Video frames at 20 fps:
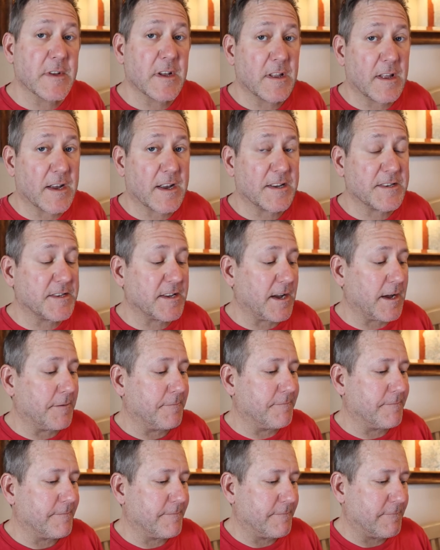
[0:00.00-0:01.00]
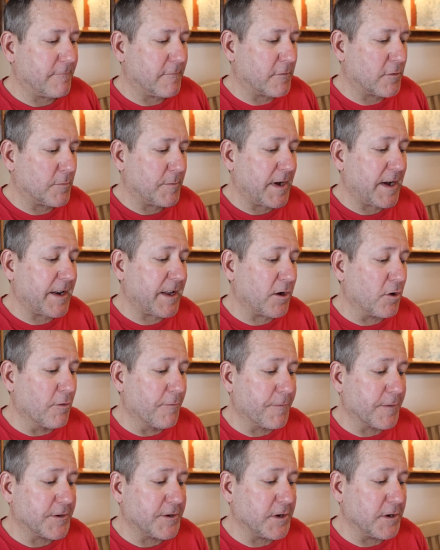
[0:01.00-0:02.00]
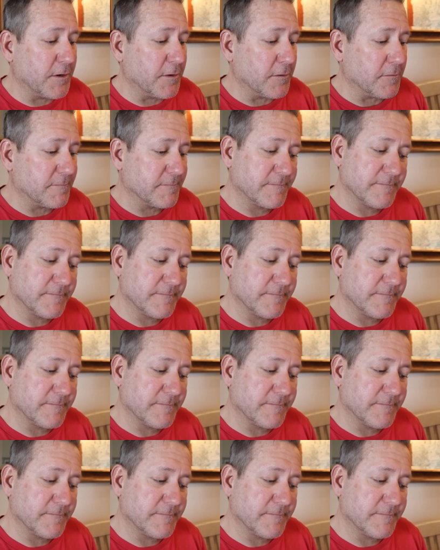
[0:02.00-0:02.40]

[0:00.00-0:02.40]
Like I said, we're batting oh for two.